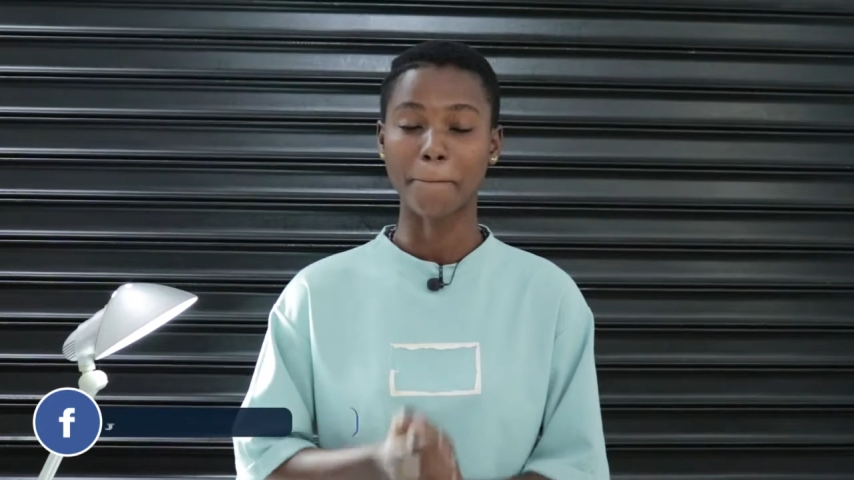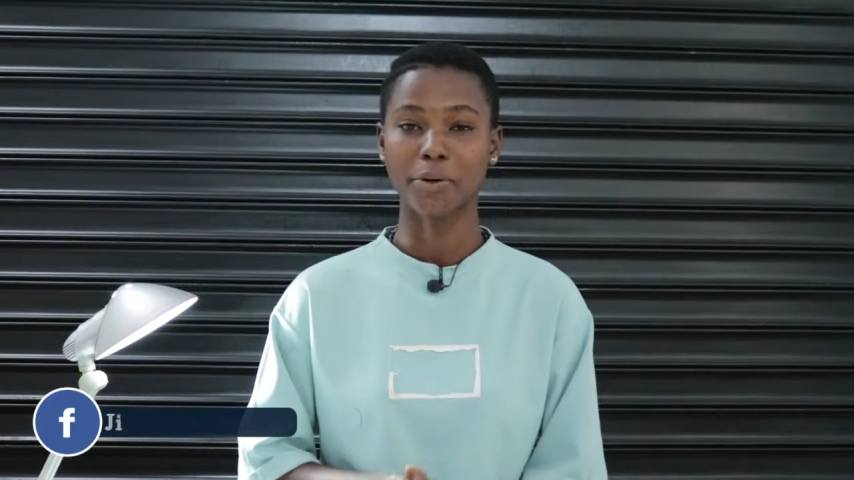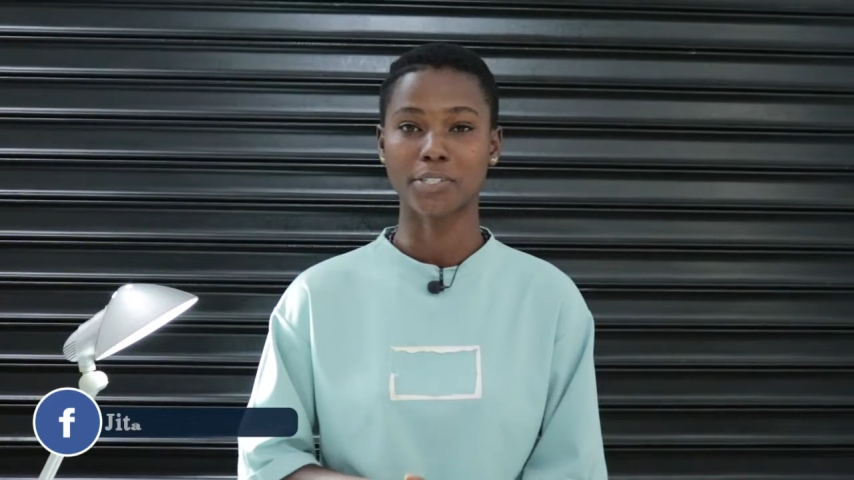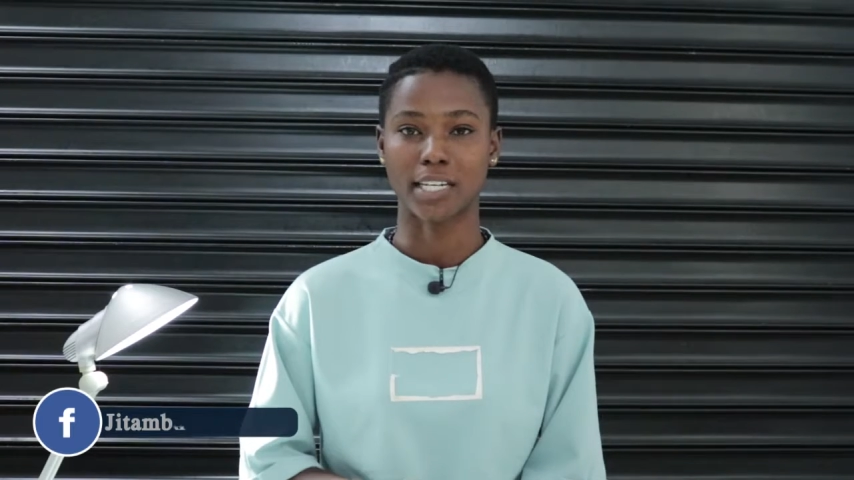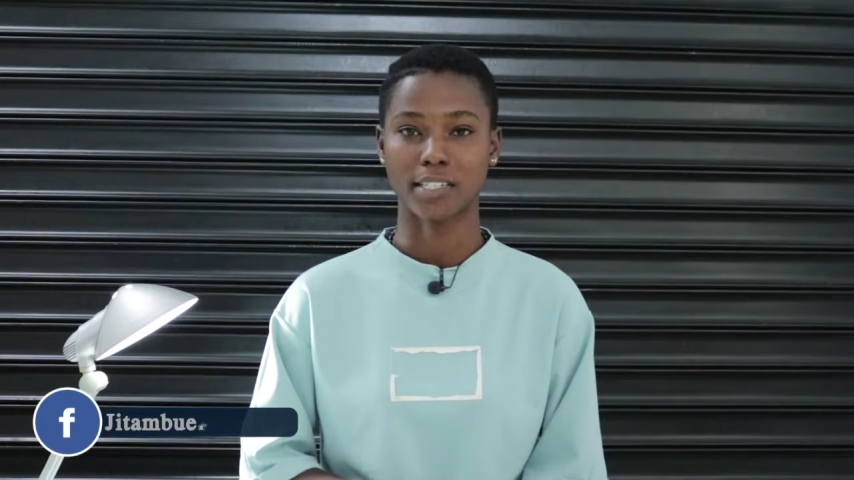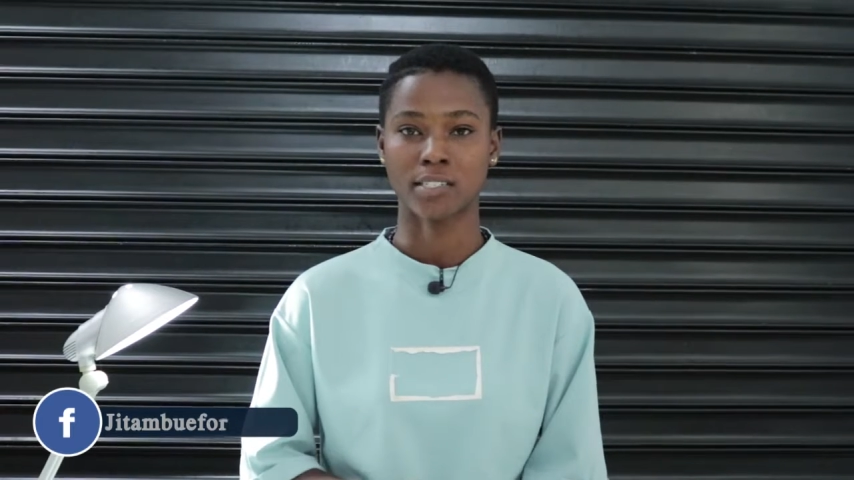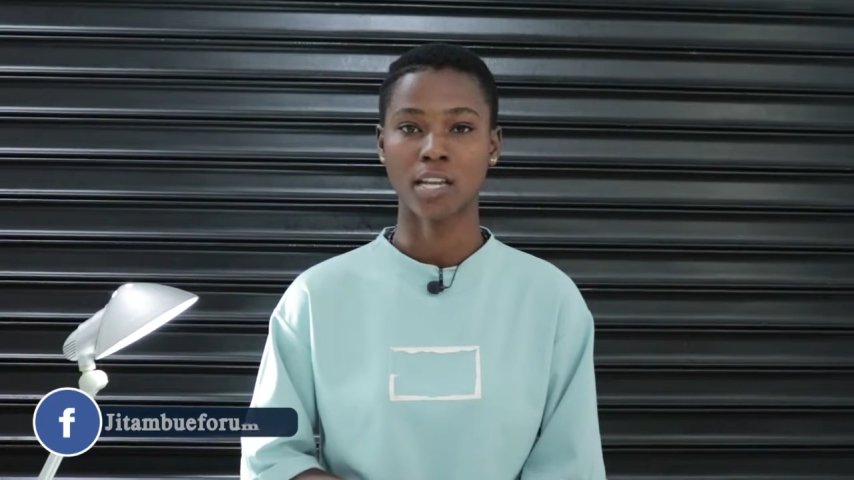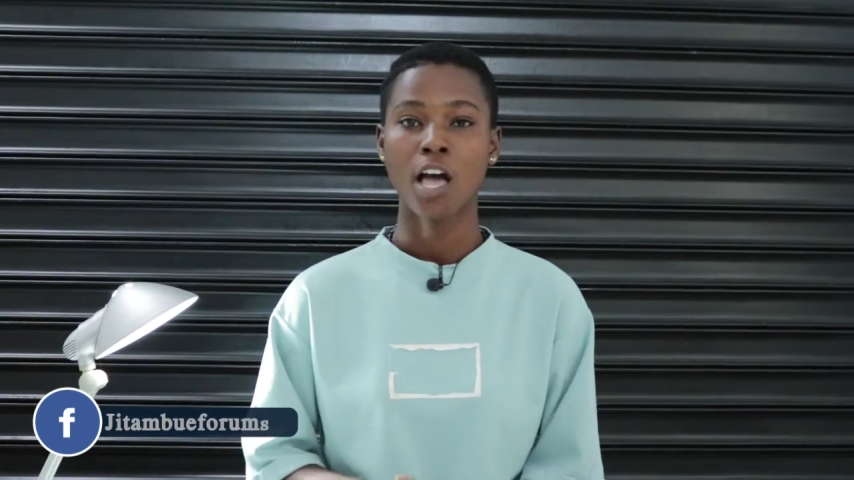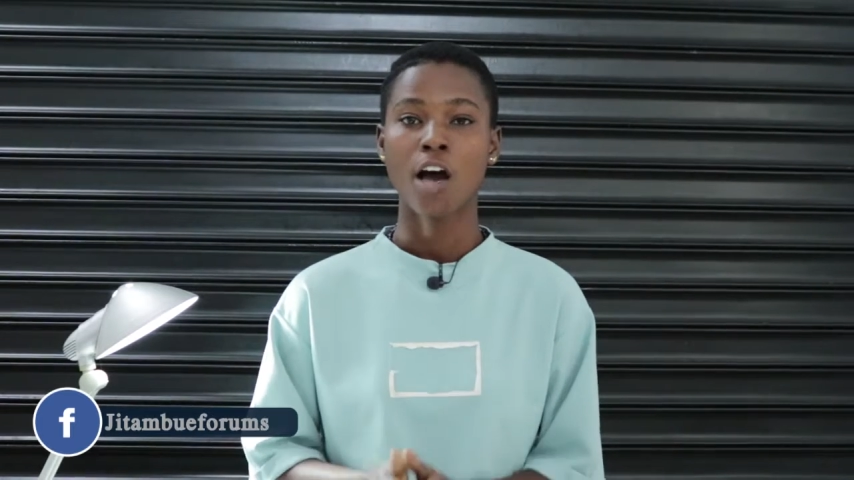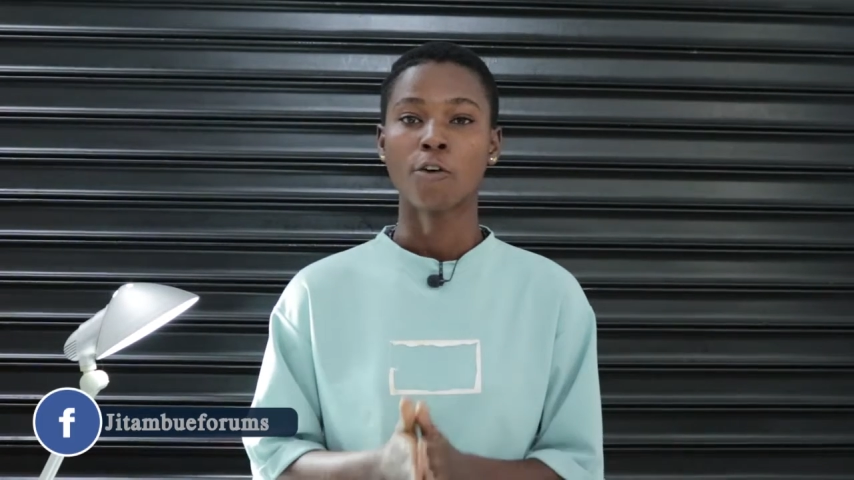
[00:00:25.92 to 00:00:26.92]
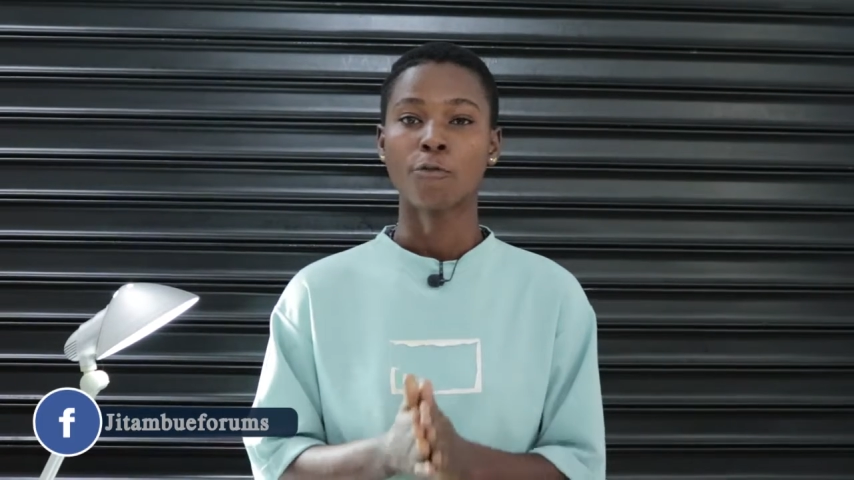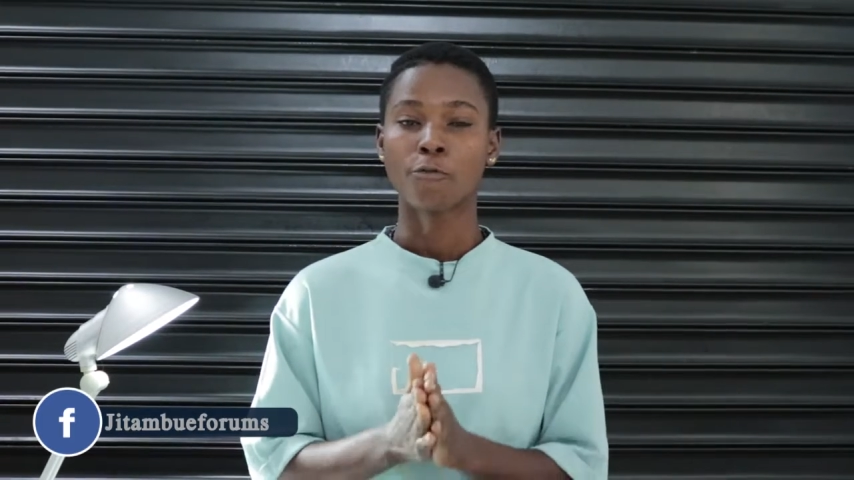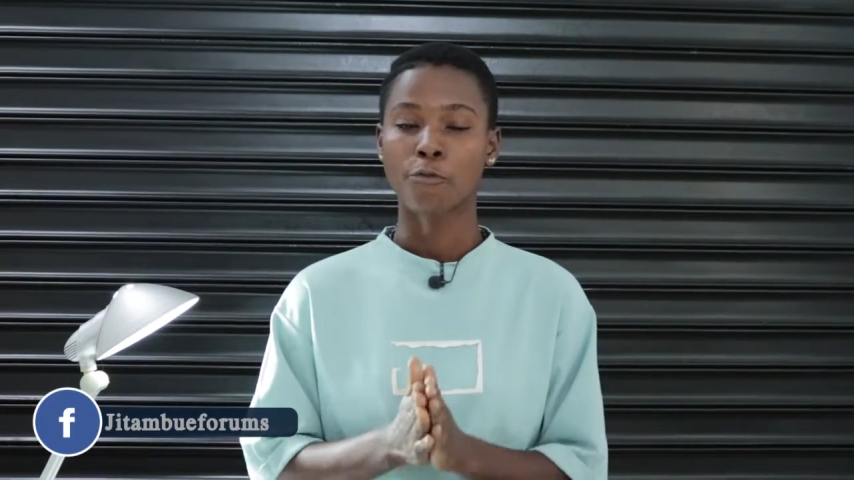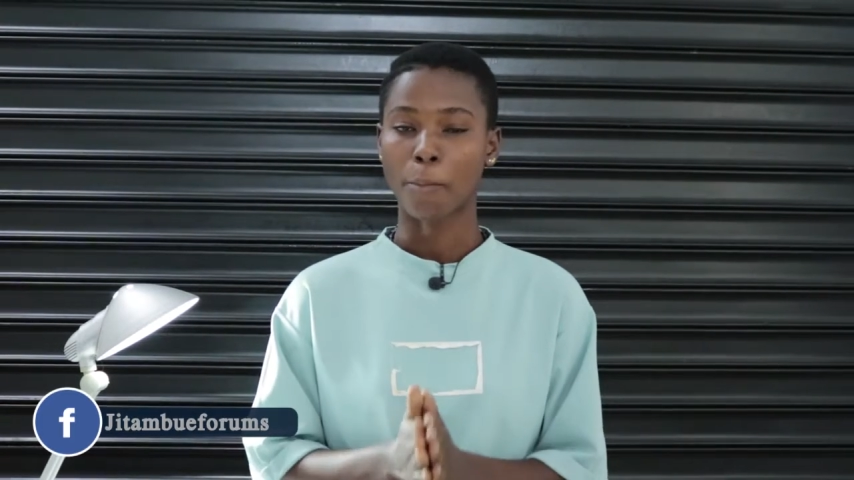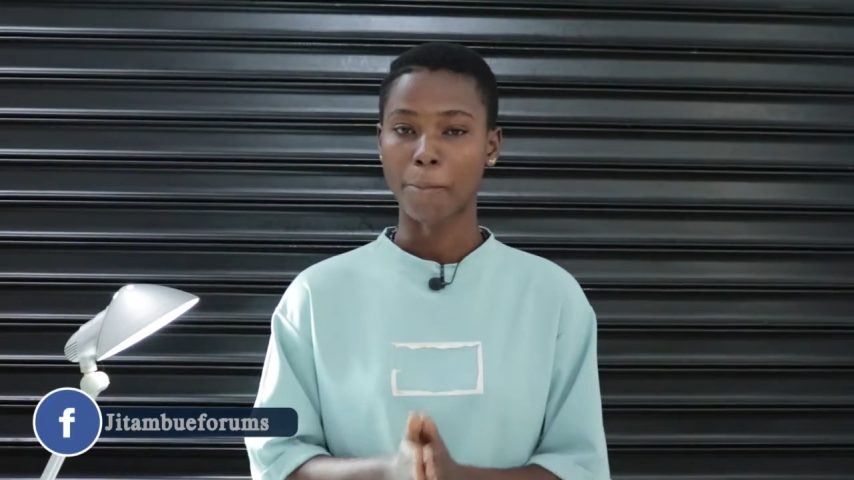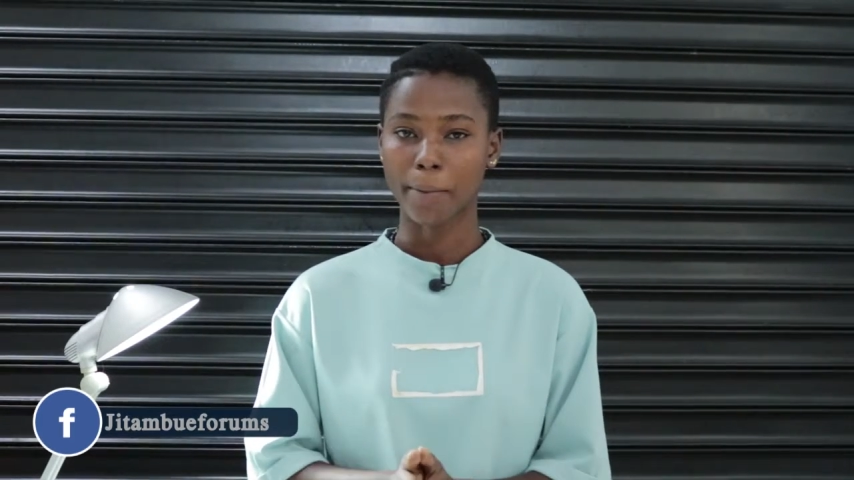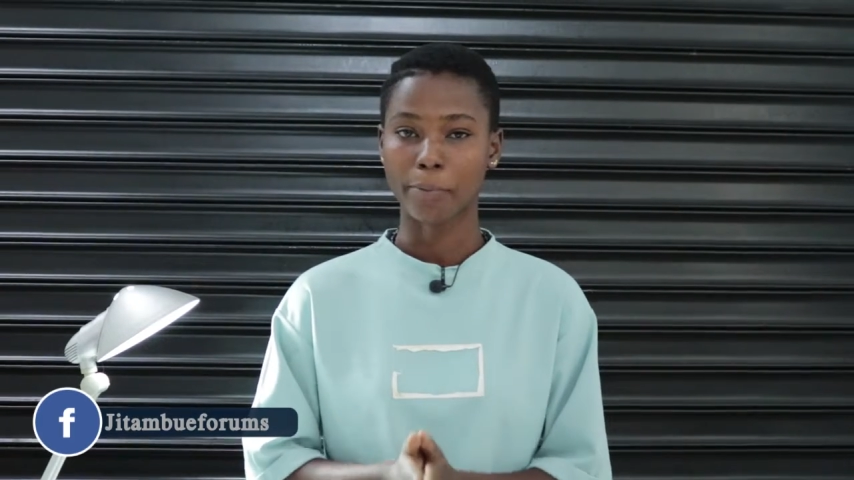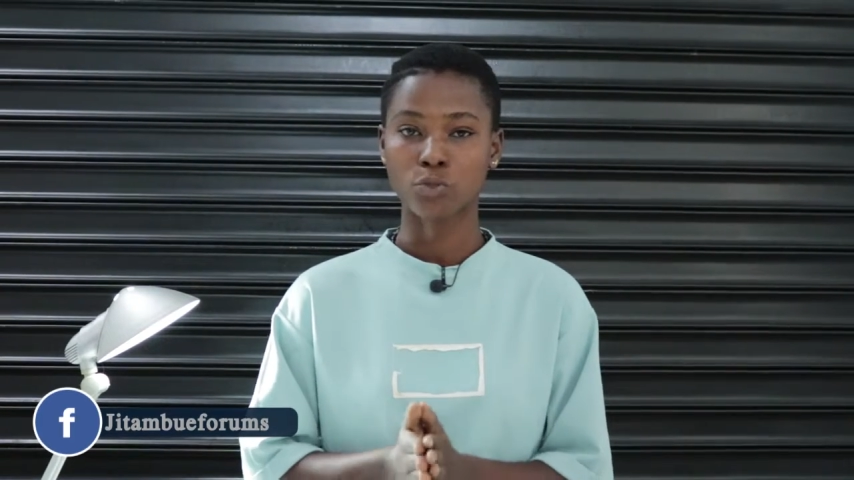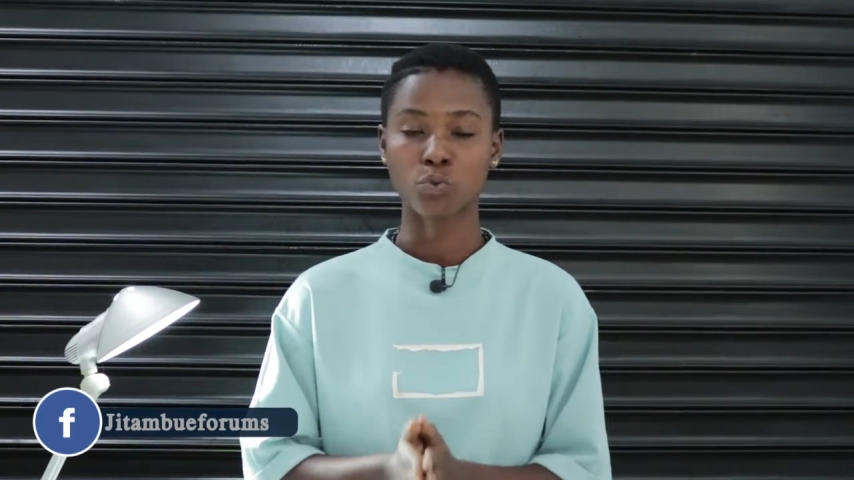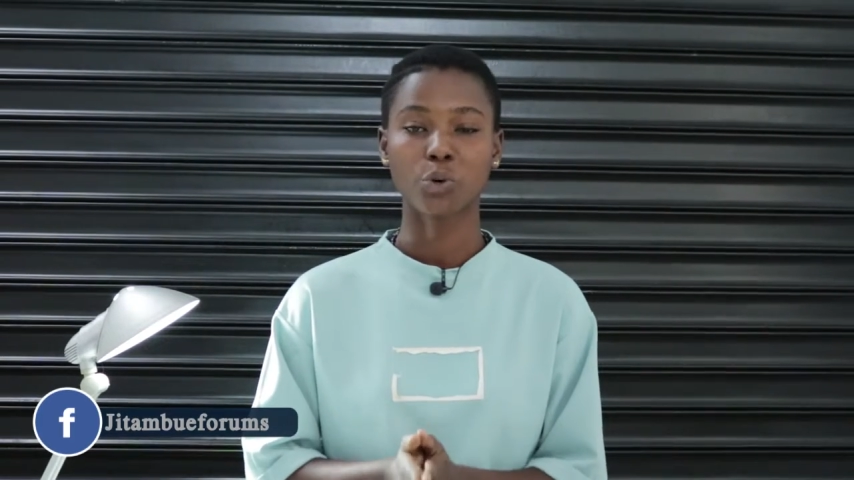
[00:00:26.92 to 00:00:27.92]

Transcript: important for people to